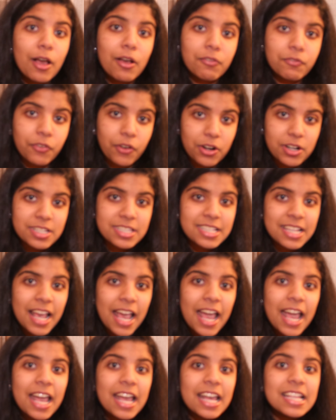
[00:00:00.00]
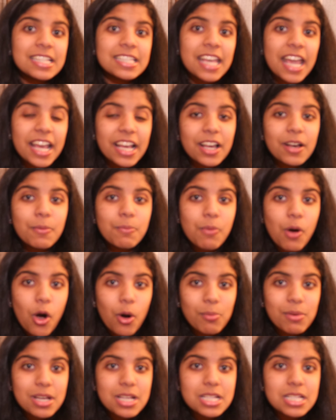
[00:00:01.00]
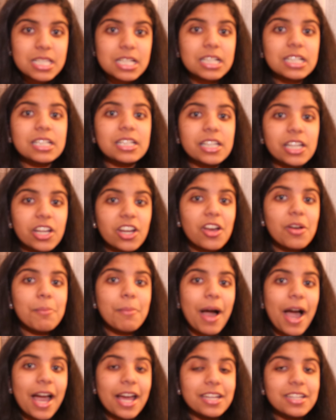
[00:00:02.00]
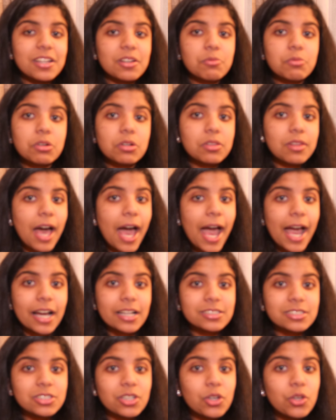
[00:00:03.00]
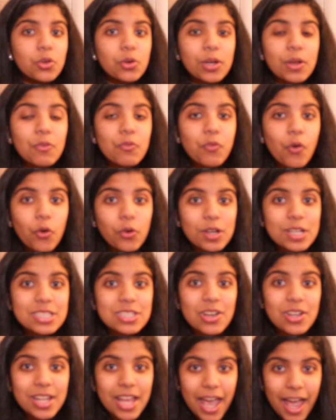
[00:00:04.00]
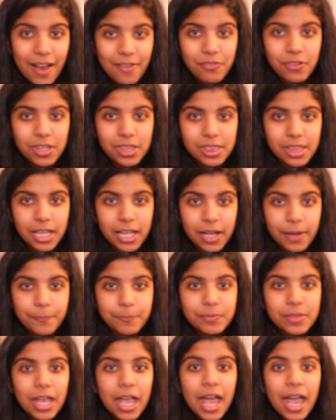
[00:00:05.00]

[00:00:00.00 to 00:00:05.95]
First, take a moment to clear your mind and relax so you can focus on everything.